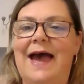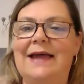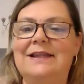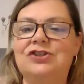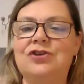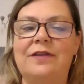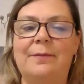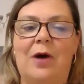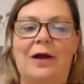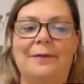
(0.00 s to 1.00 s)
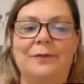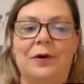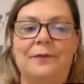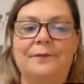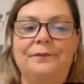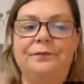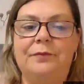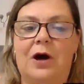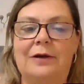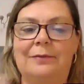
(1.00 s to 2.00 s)
Let's try the bottom
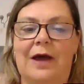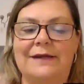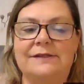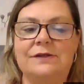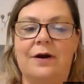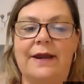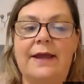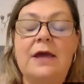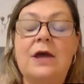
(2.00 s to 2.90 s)
line, sorry.